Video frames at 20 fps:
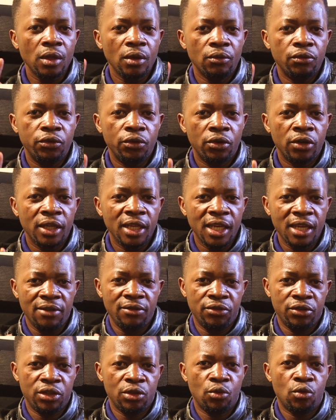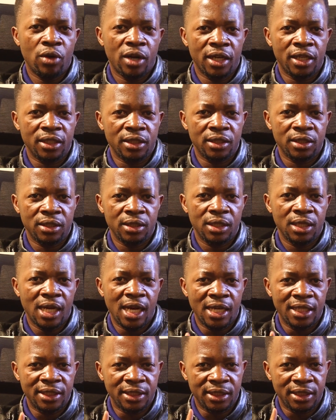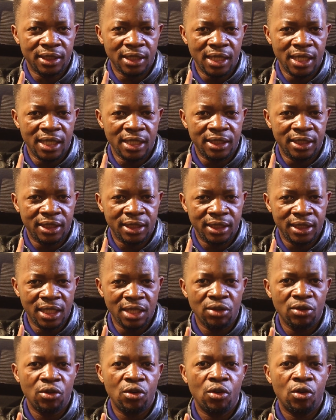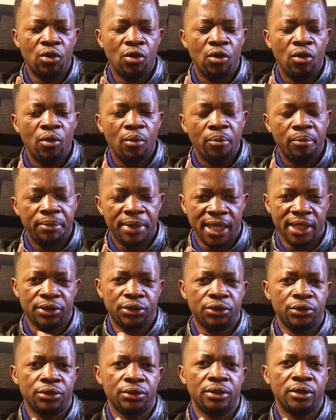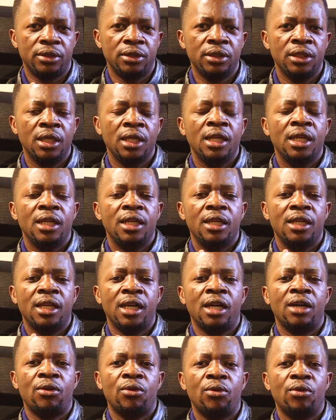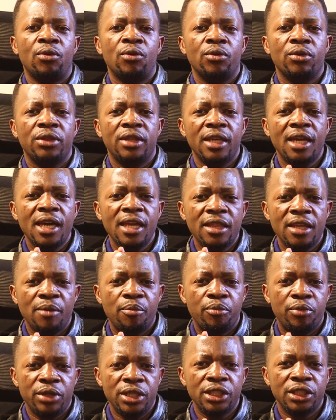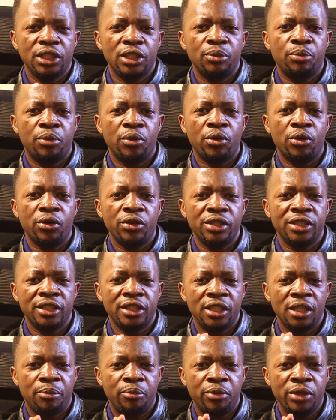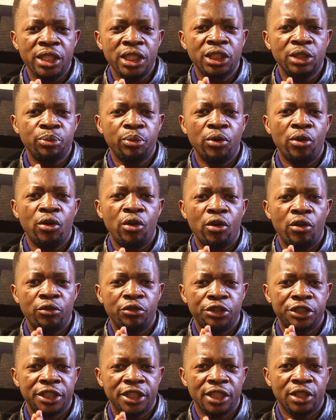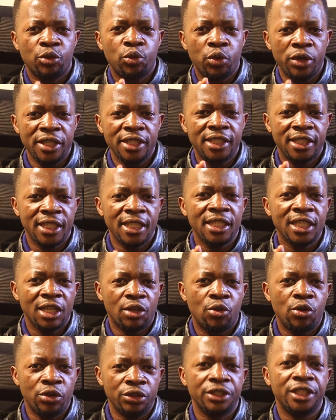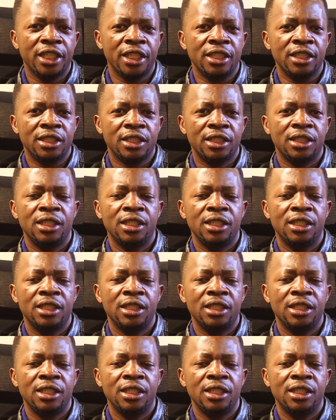for everyone as a single person. Now, the other principle is the principle of sequencing content.